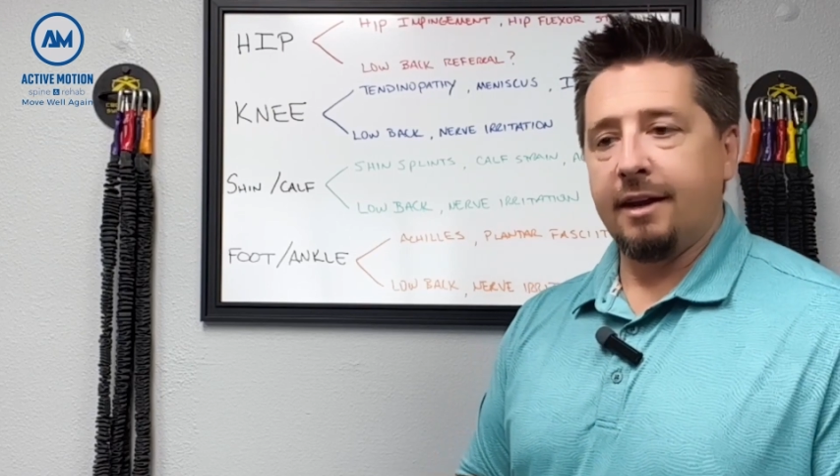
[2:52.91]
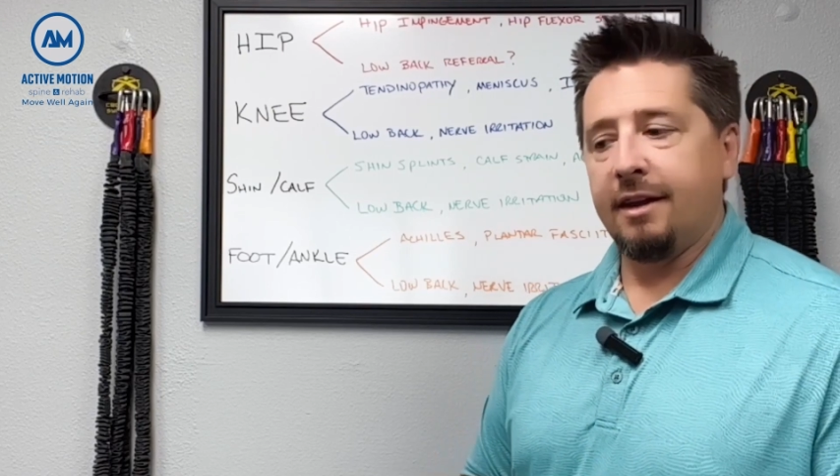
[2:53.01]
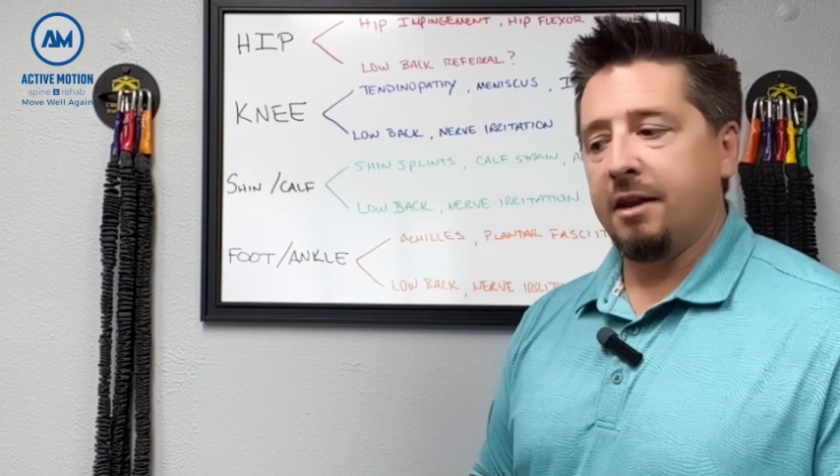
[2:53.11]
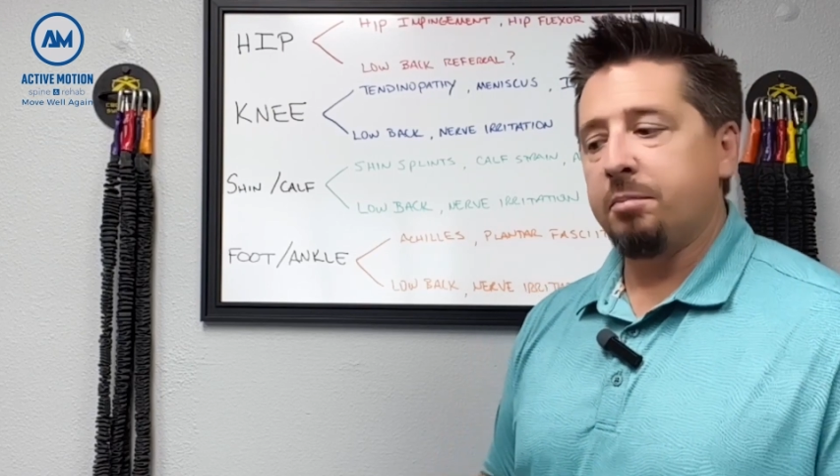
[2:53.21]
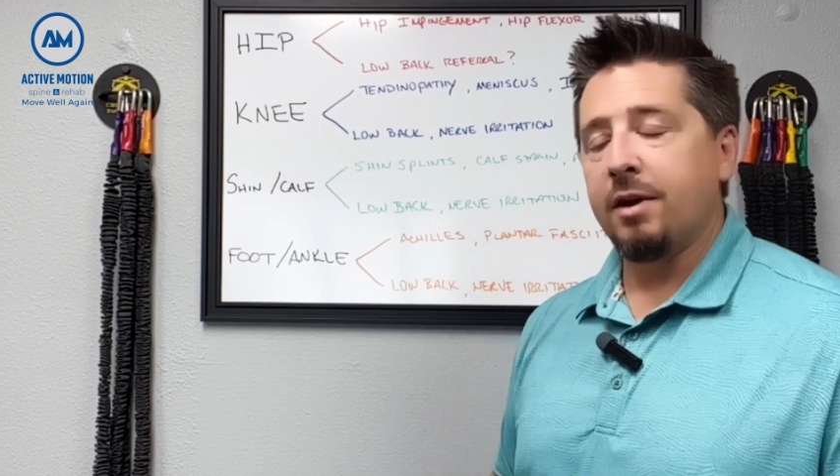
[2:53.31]

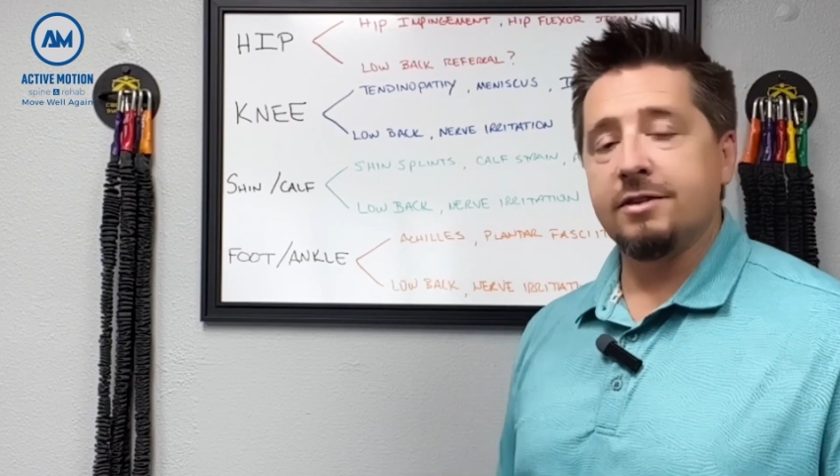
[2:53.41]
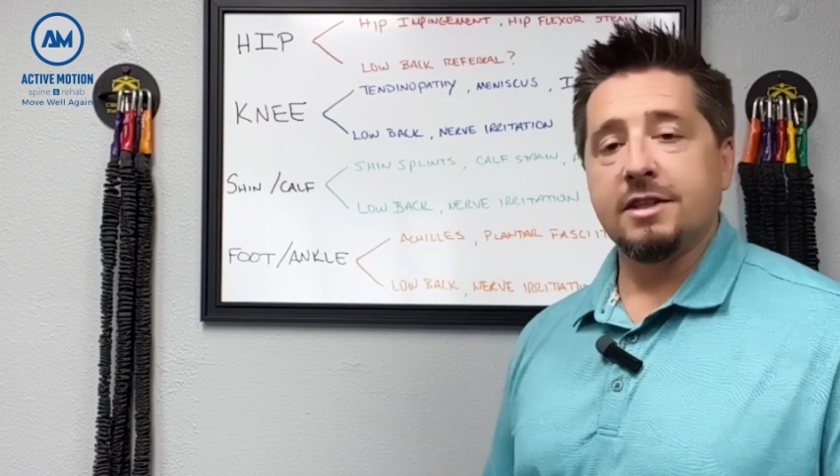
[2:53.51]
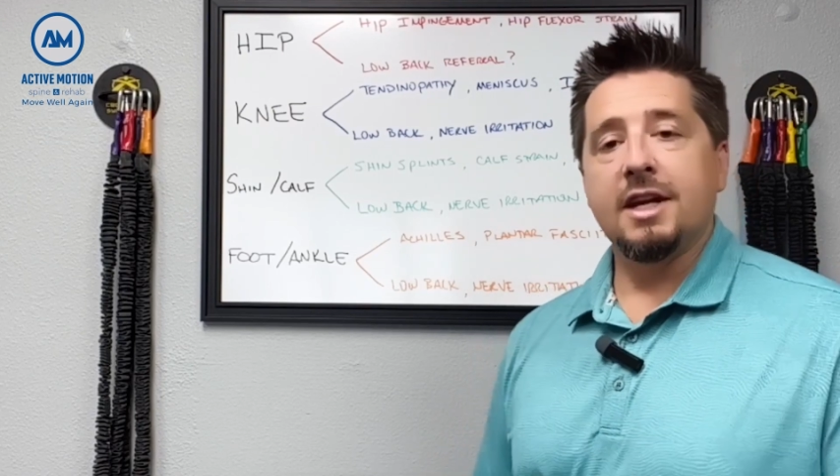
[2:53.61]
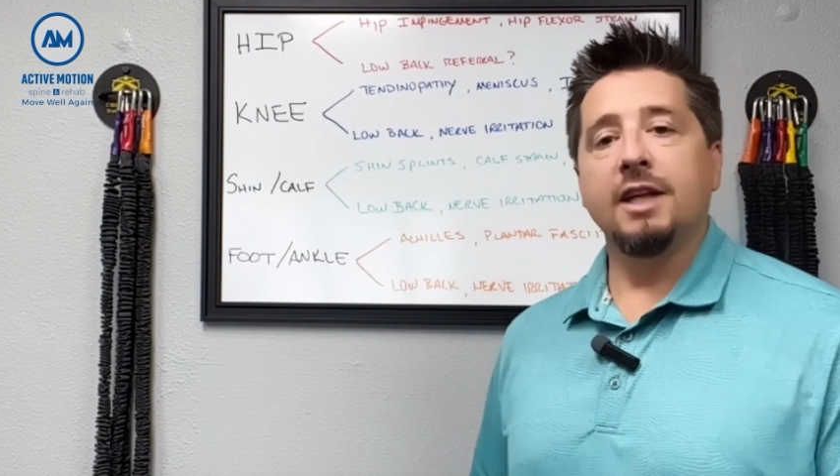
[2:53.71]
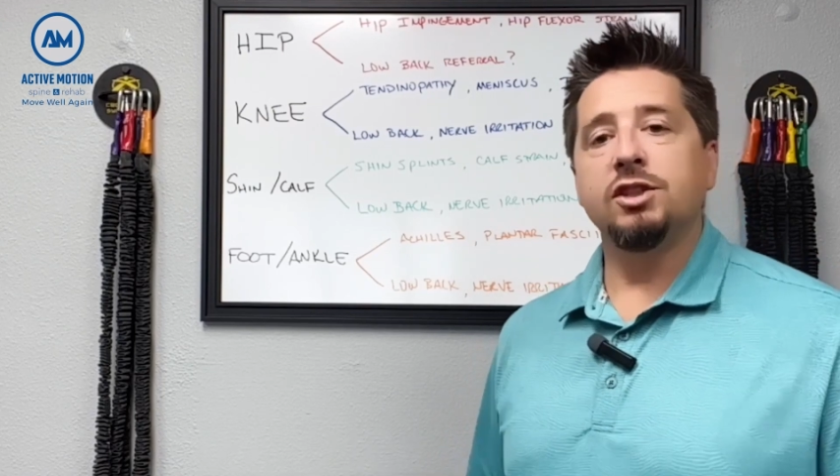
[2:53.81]
in the
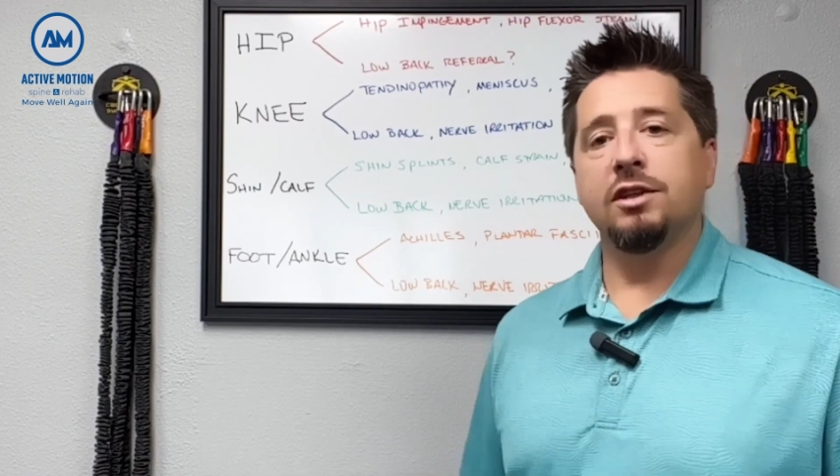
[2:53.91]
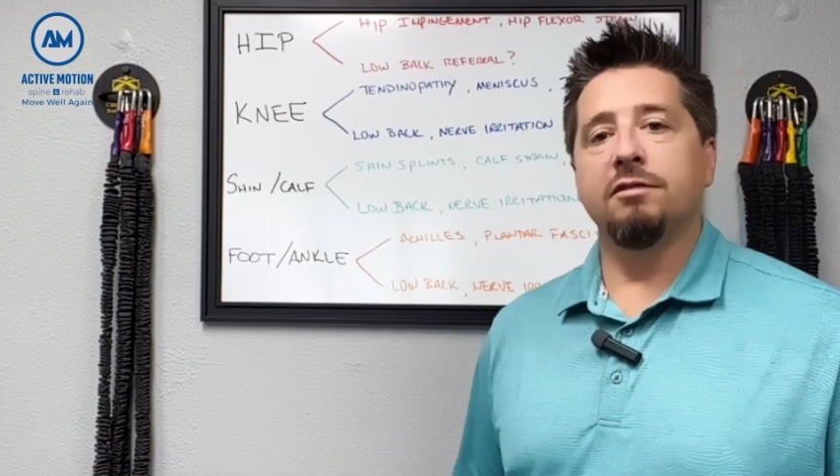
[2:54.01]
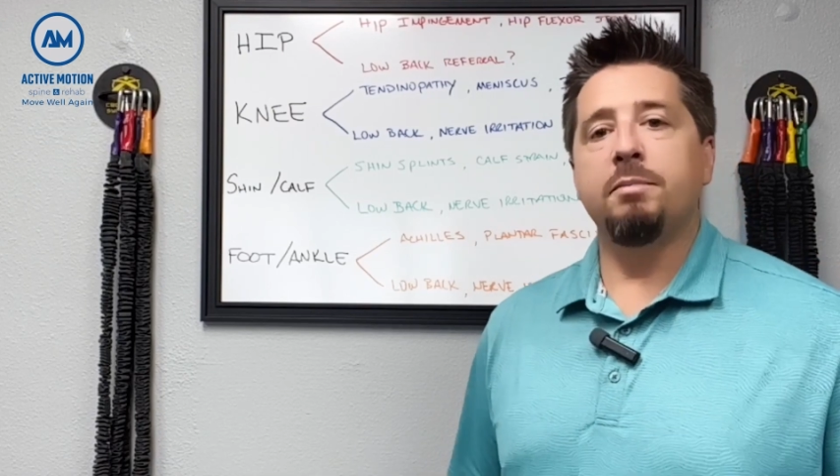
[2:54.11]
presentation of